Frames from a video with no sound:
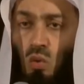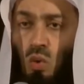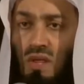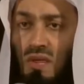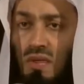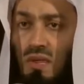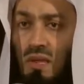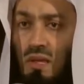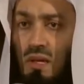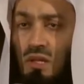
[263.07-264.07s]
with
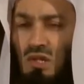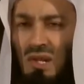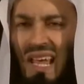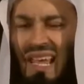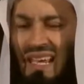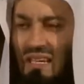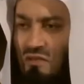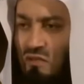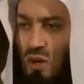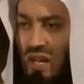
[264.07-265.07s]

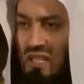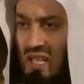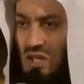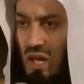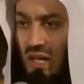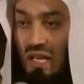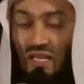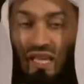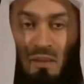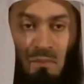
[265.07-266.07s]
trade for Khadija, he
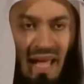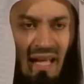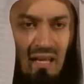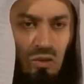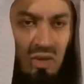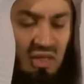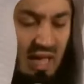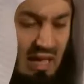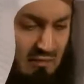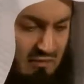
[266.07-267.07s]
came back with
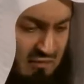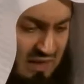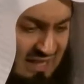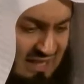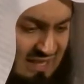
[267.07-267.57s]
every